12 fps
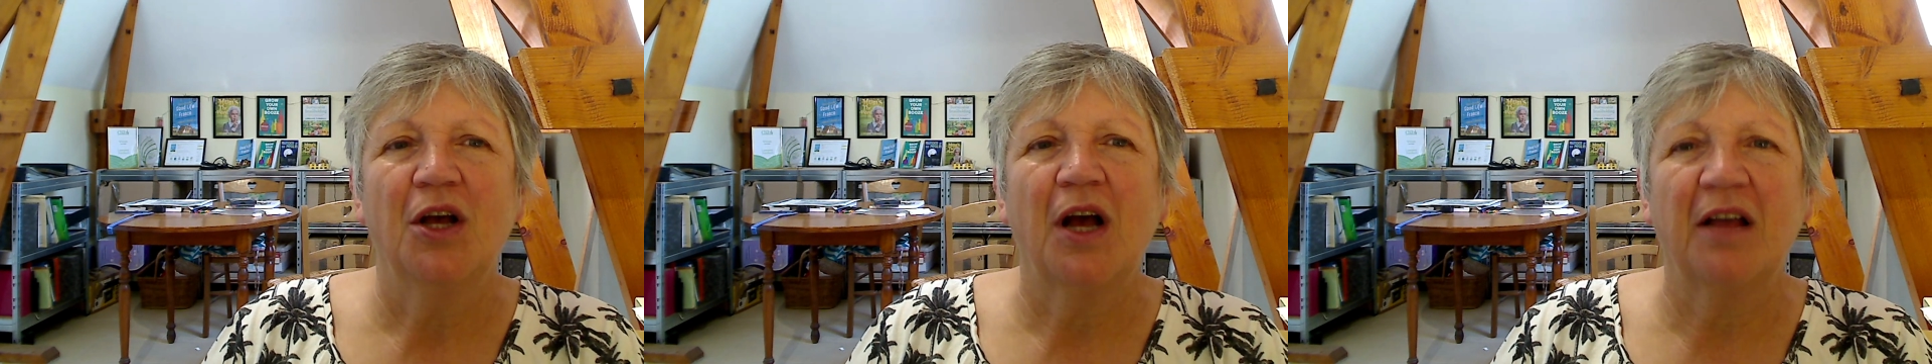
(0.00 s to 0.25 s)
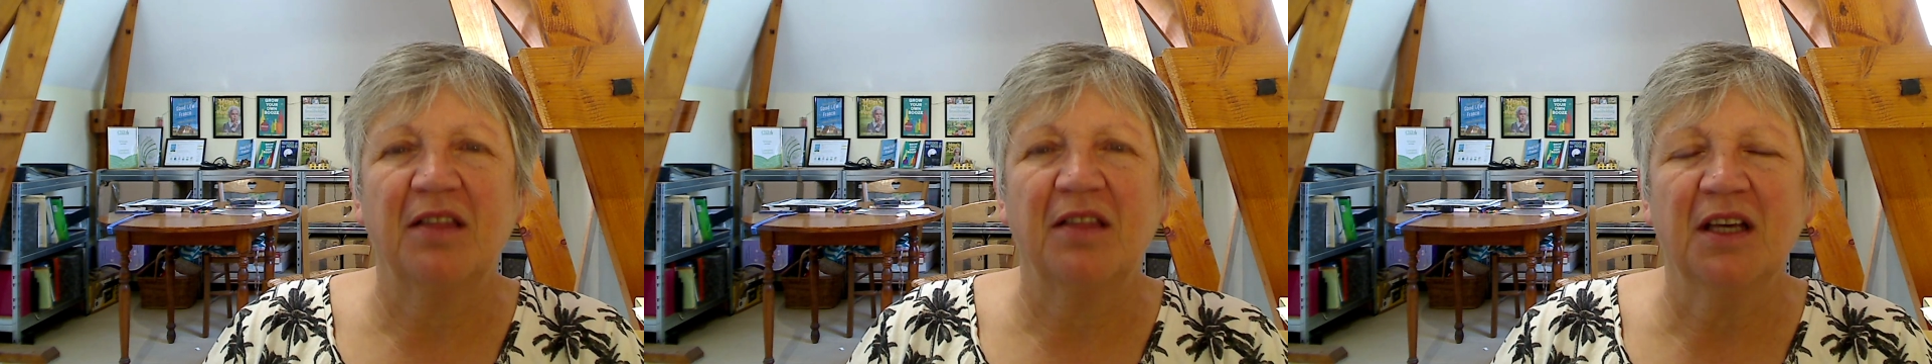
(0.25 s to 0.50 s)

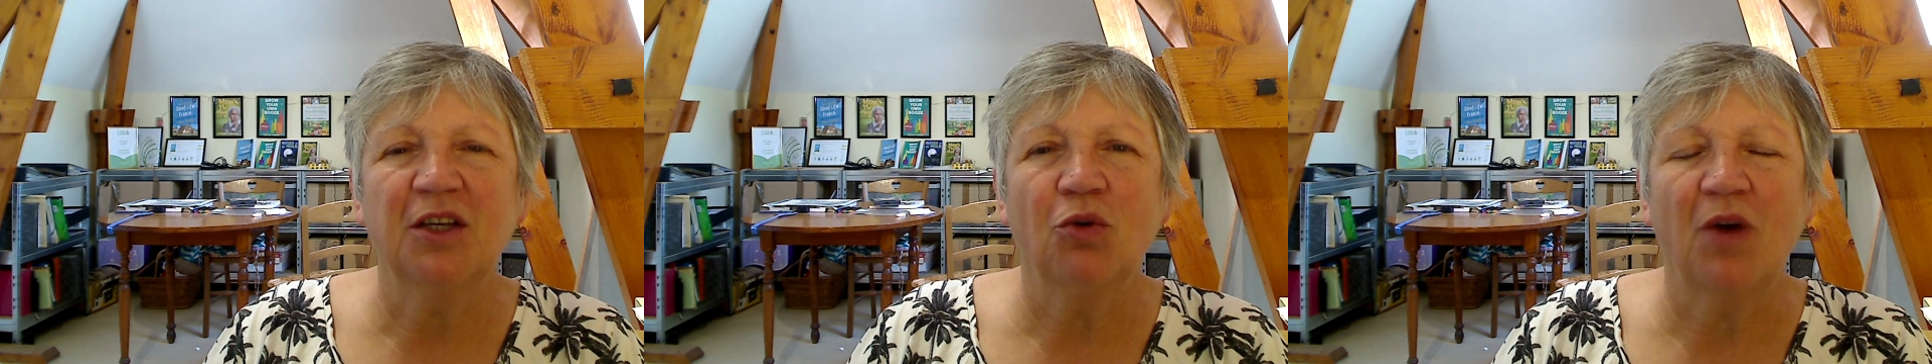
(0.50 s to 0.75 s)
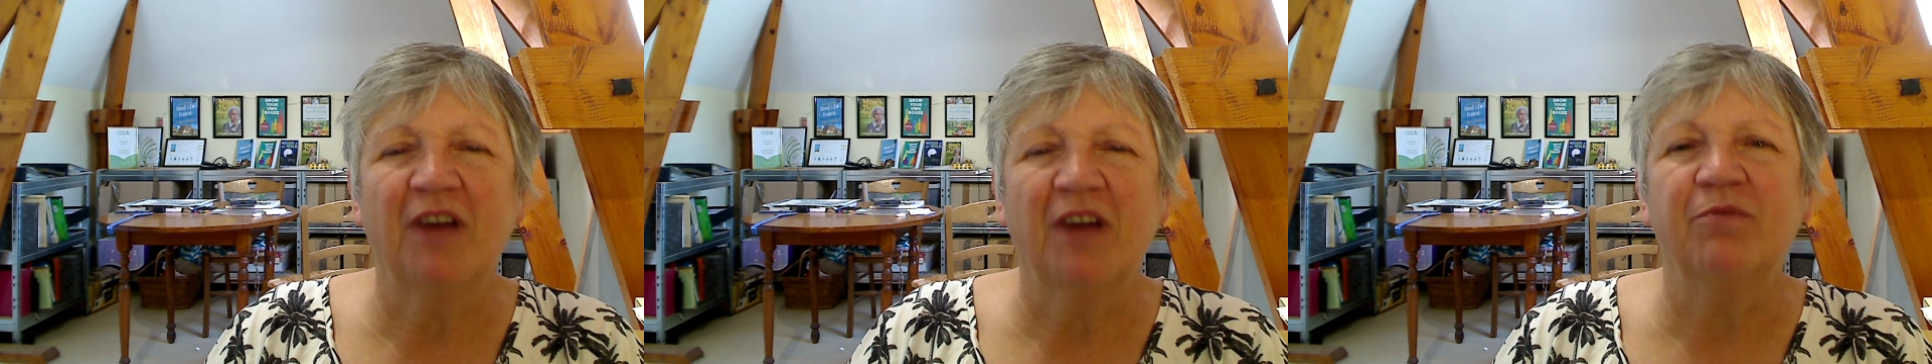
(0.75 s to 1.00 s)
I think
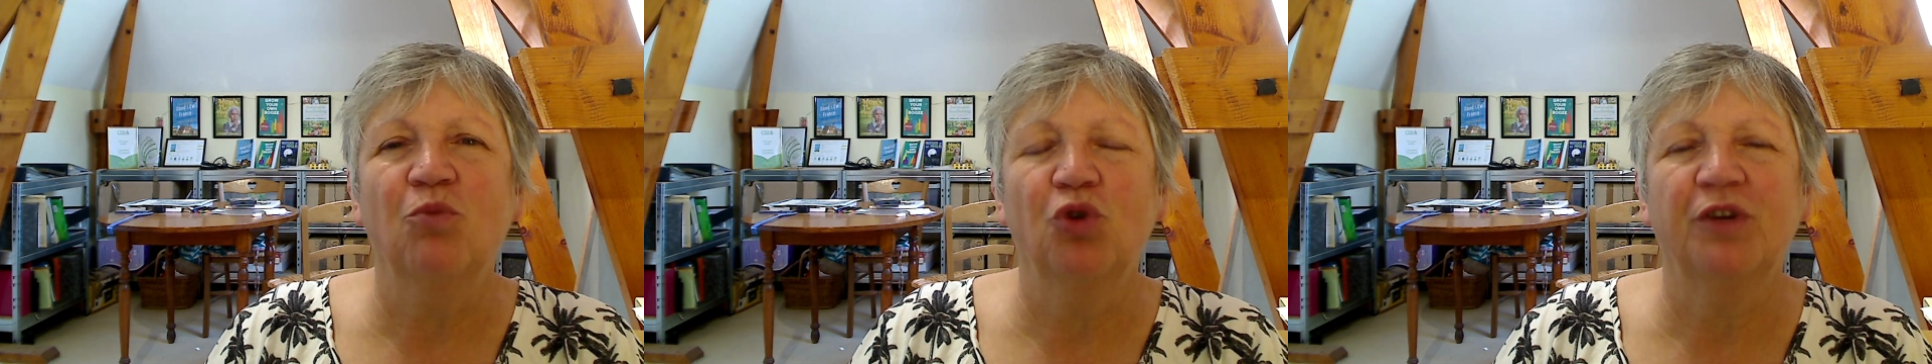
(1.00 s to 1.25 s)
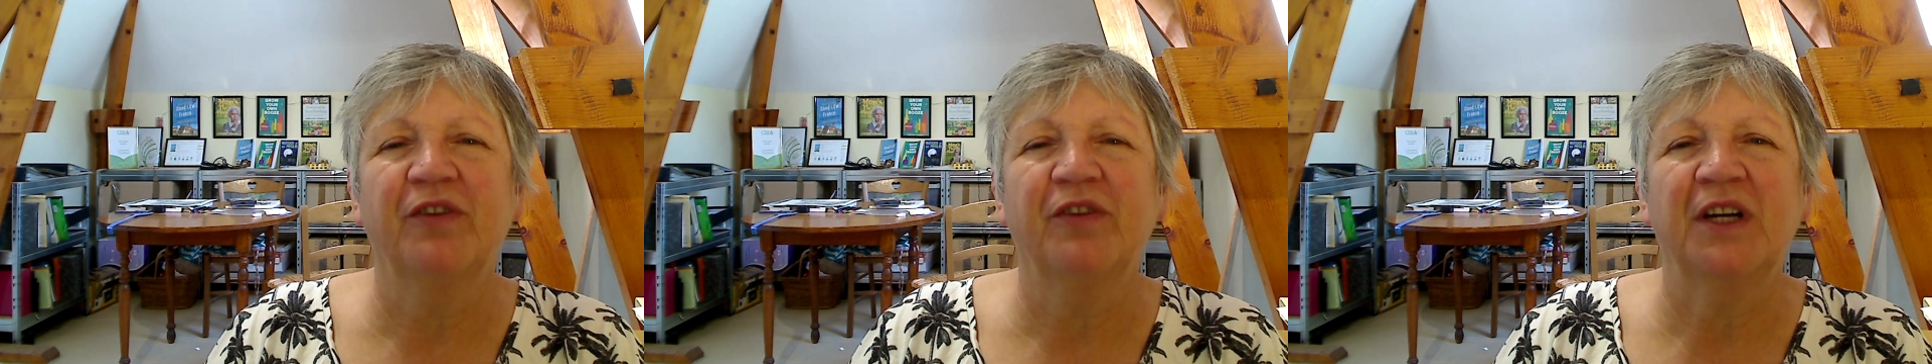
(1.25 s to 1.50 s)
you'll have more
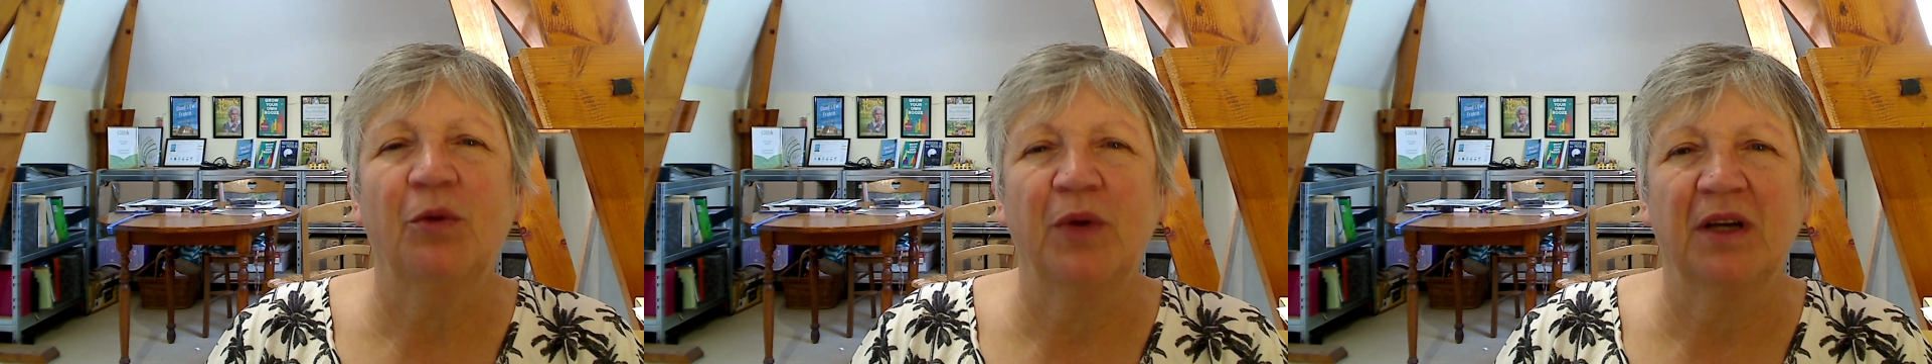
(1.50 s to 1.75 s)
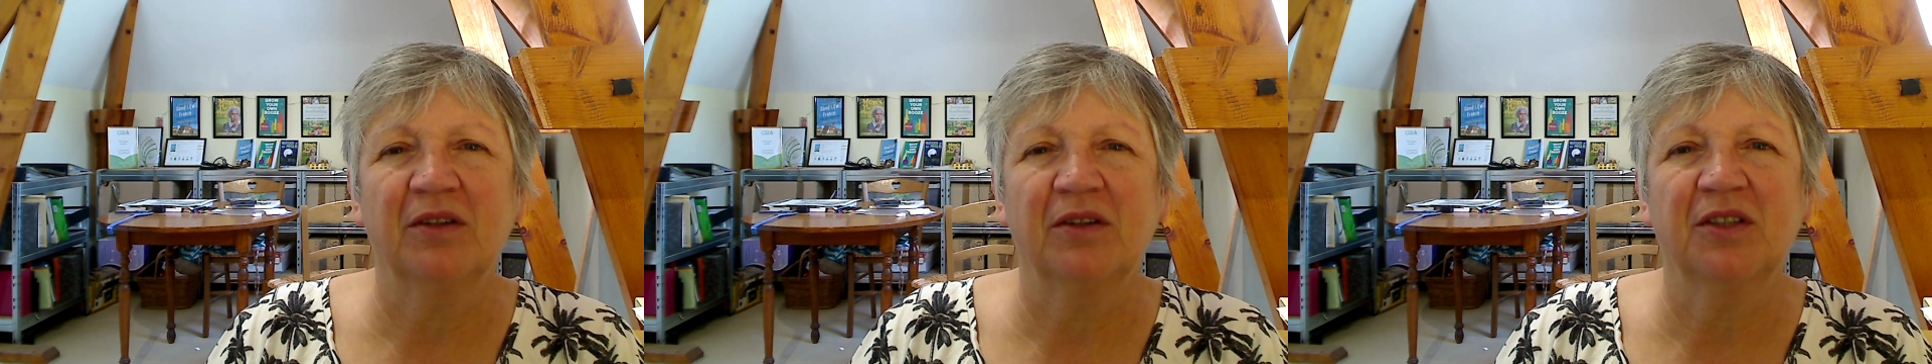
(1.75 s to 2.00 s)
of an
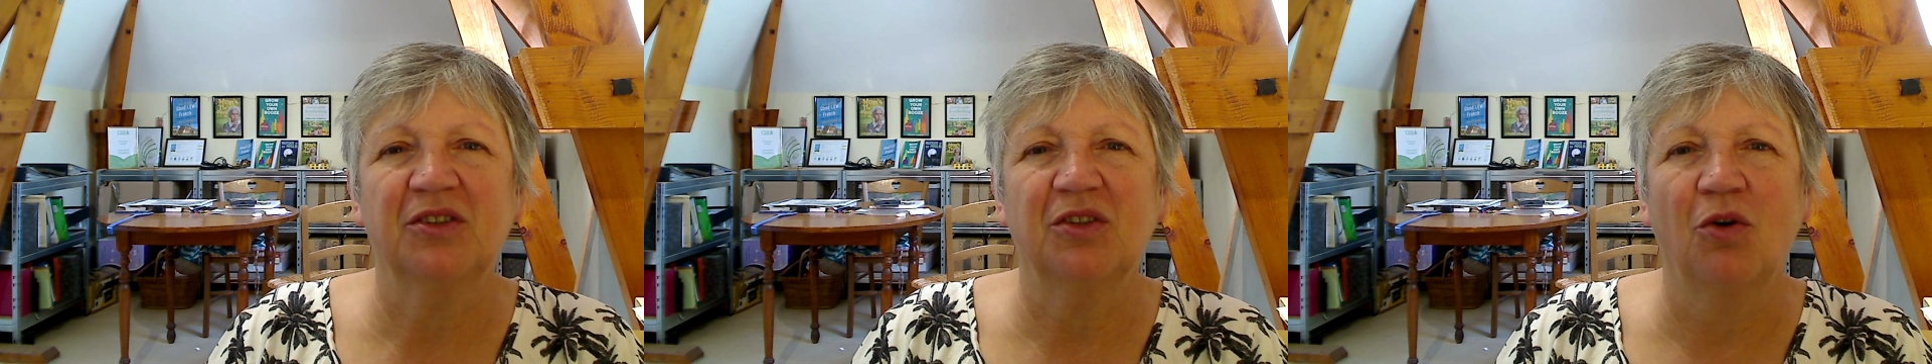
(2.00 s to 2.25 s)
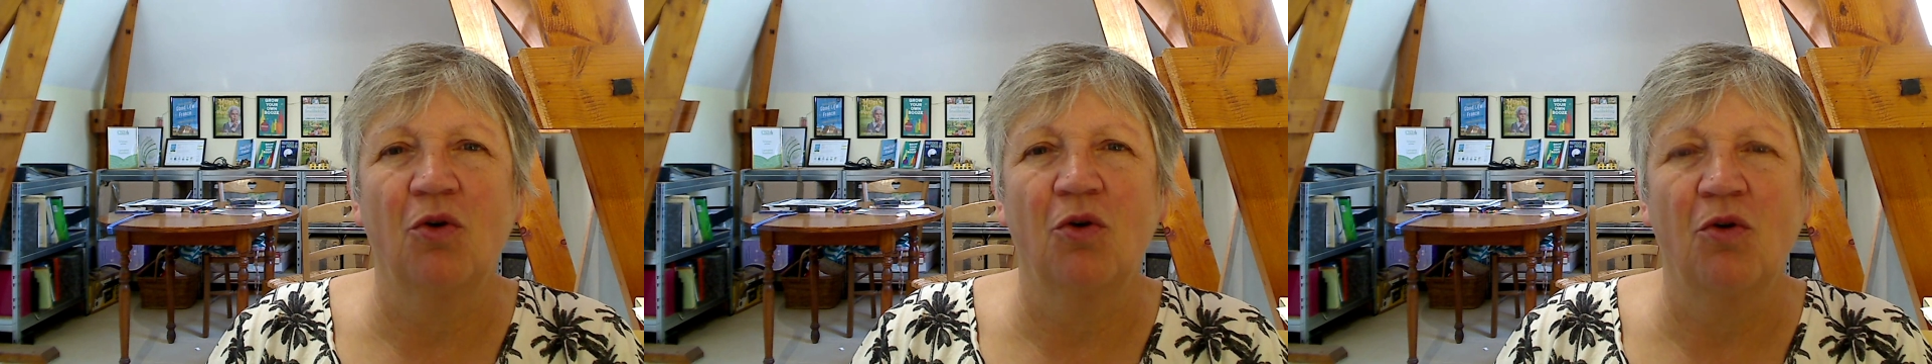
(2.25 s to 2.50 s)
awareness
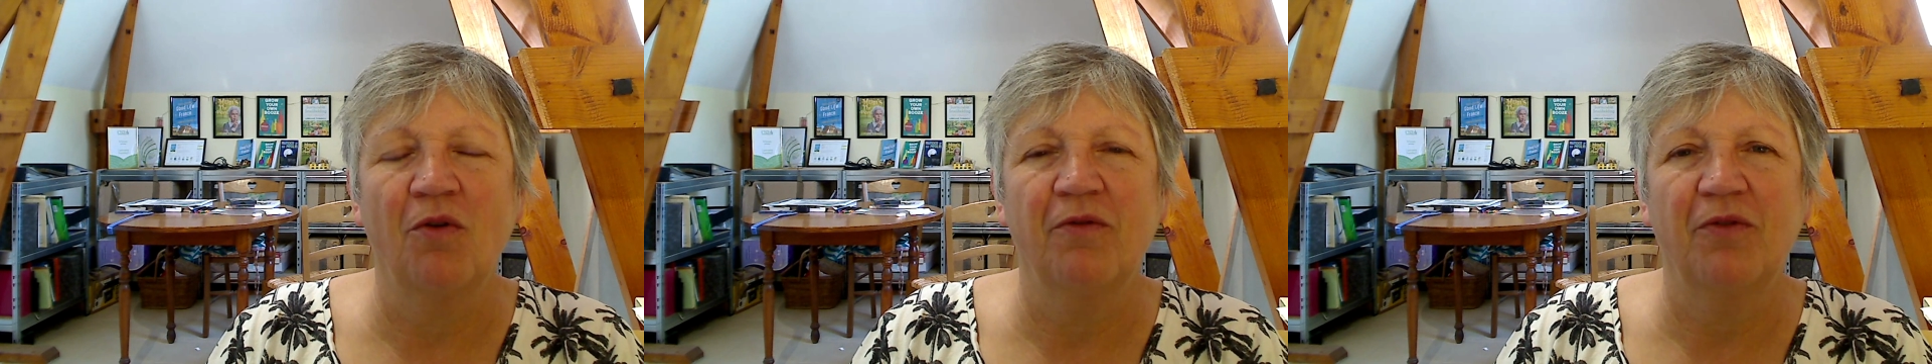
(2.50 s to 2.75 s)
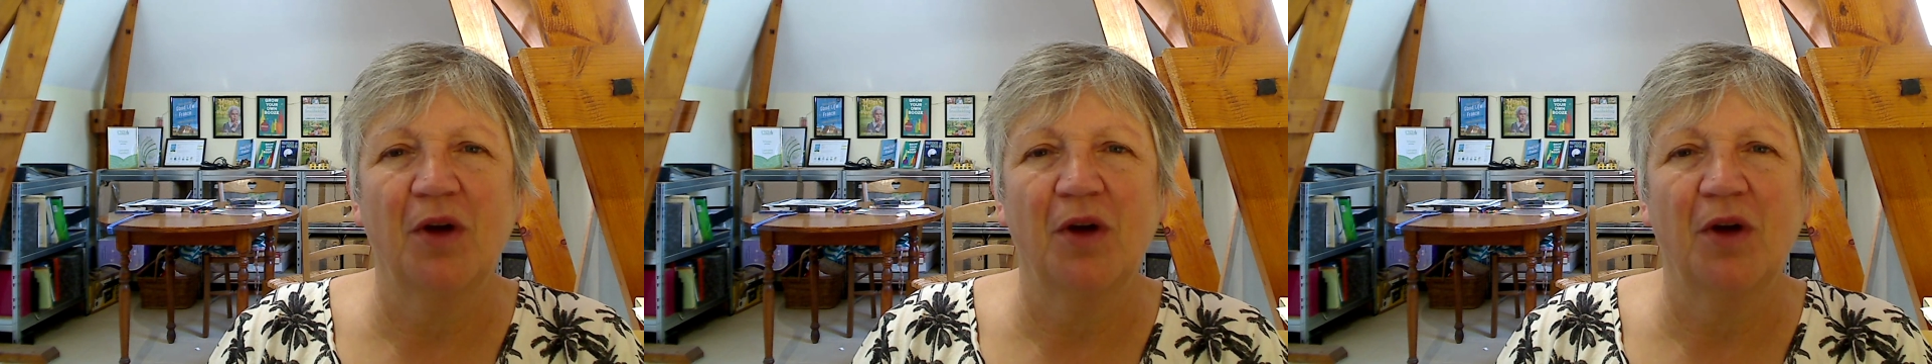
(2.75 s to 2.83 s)
of